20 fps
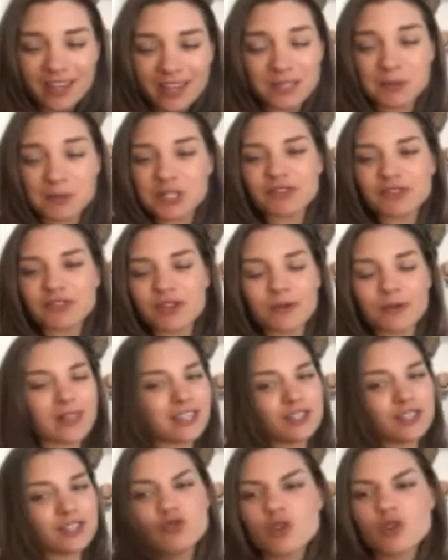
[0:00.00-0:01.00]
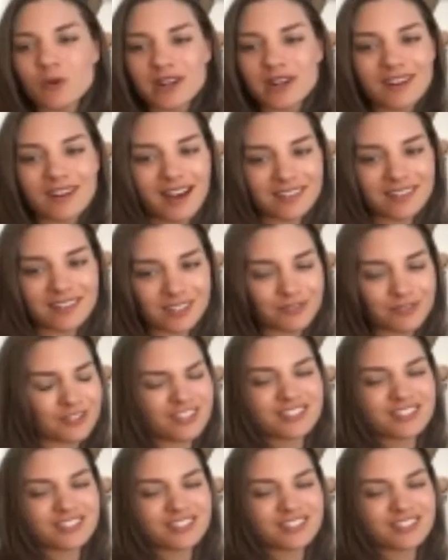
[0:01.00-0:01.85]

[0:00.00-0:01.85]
especially if they were like, you could win an Oscar for this.